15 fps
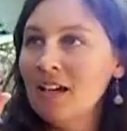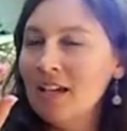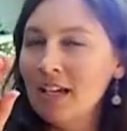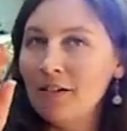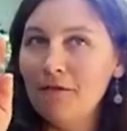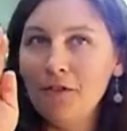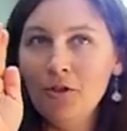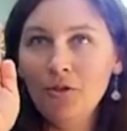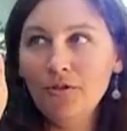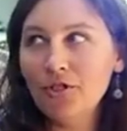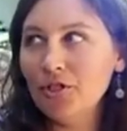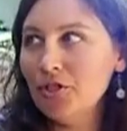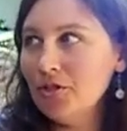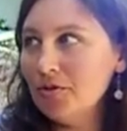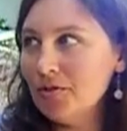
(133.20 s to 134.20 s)
if you
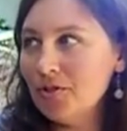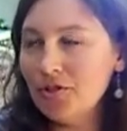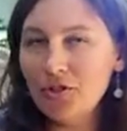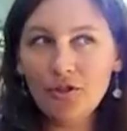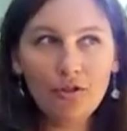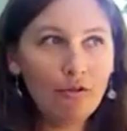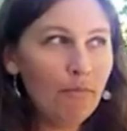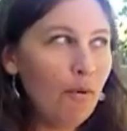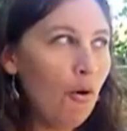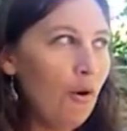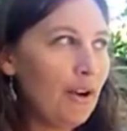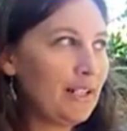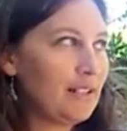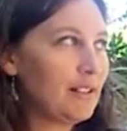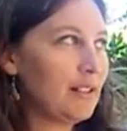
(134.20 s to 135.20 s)
choose 2
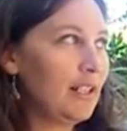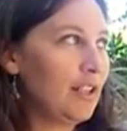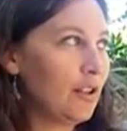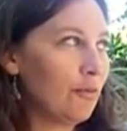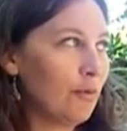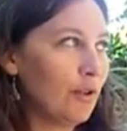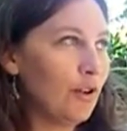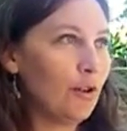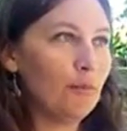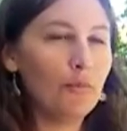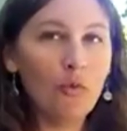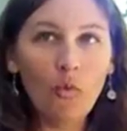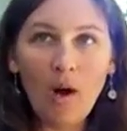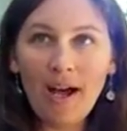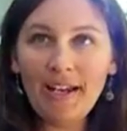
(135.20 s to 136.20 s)
points in the
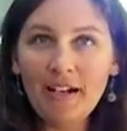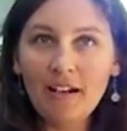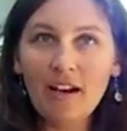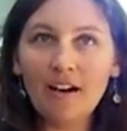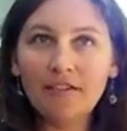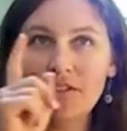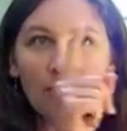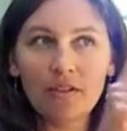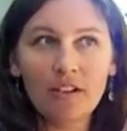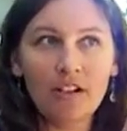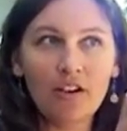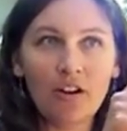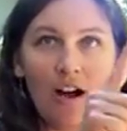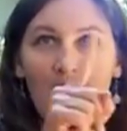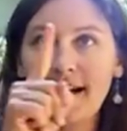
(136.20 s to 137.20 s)
room wide enough so that
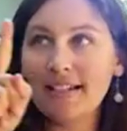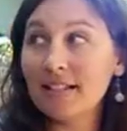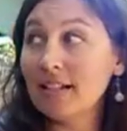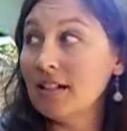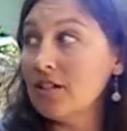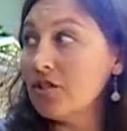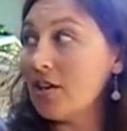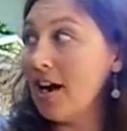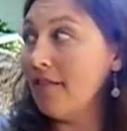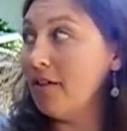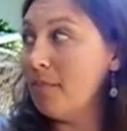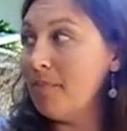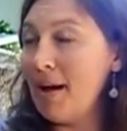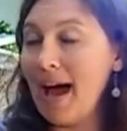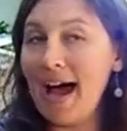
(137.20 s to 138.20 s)
your eyes can
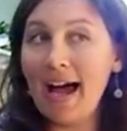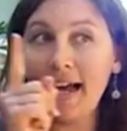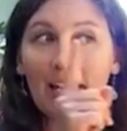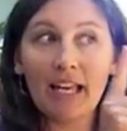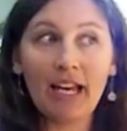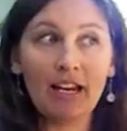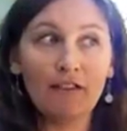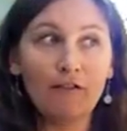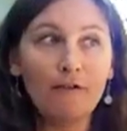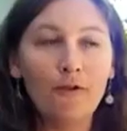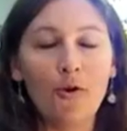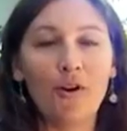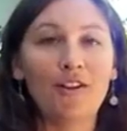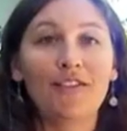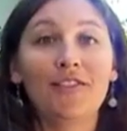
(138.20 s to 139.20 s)
travel back and
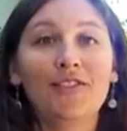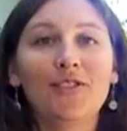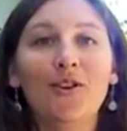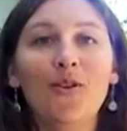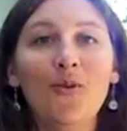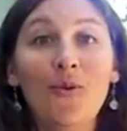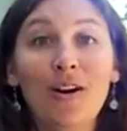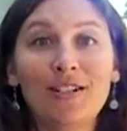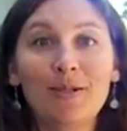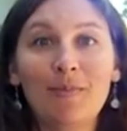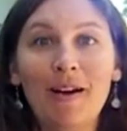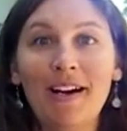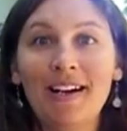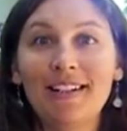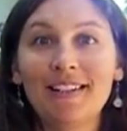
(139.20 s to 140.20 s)
forth. So watch
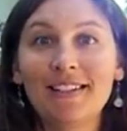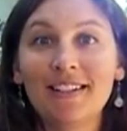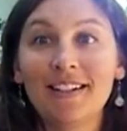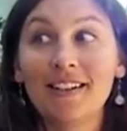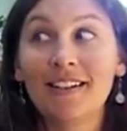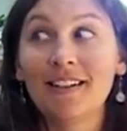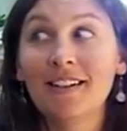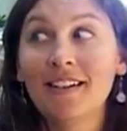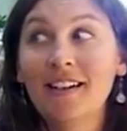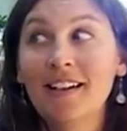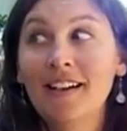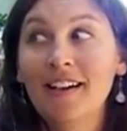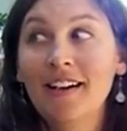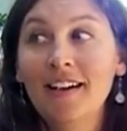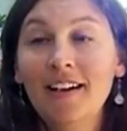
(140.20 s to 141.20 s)
my eyes here.
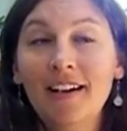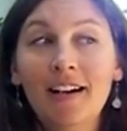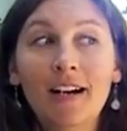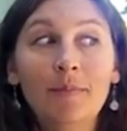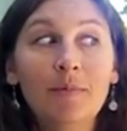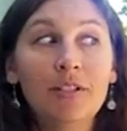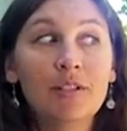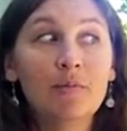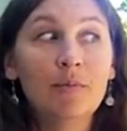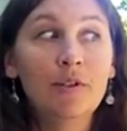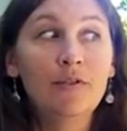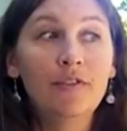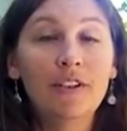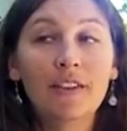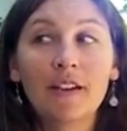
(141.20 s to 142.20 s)
I'm just
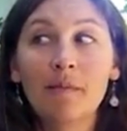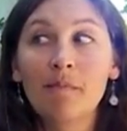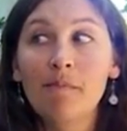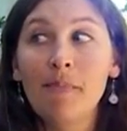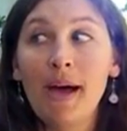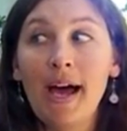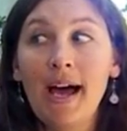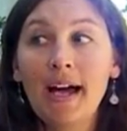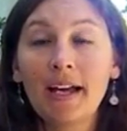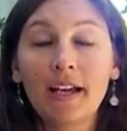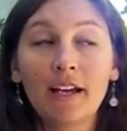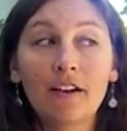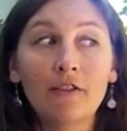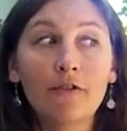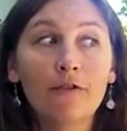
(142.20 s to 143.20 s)
moving them back
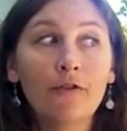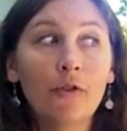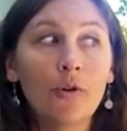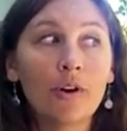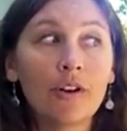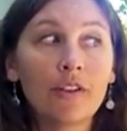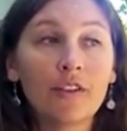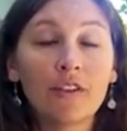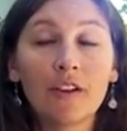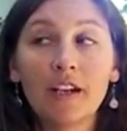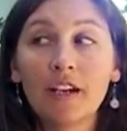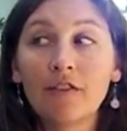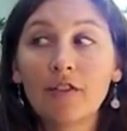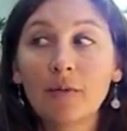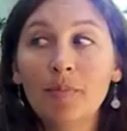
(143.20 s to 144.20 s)
and forth. And
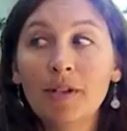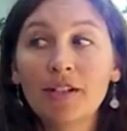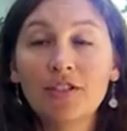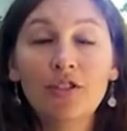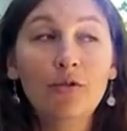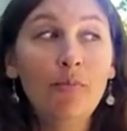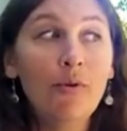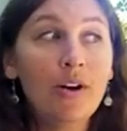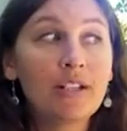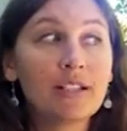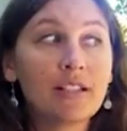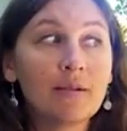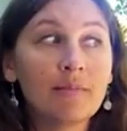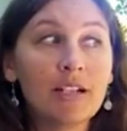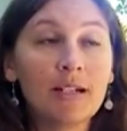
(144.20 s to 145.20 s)
if you pick 2 points,
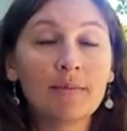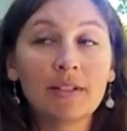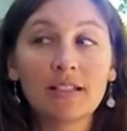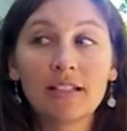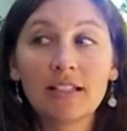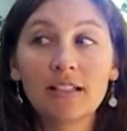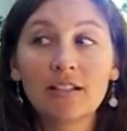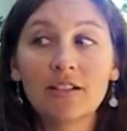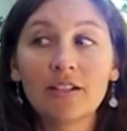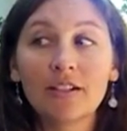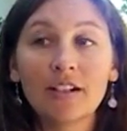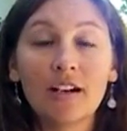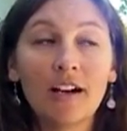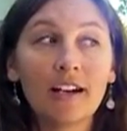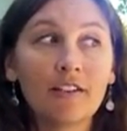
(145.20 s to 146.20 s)
sometimes it's easier to
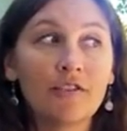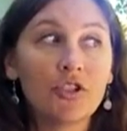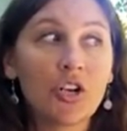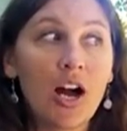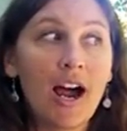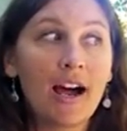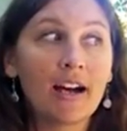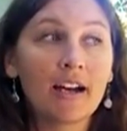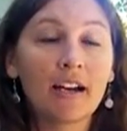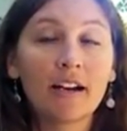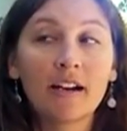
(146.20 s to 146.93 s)
kind of track.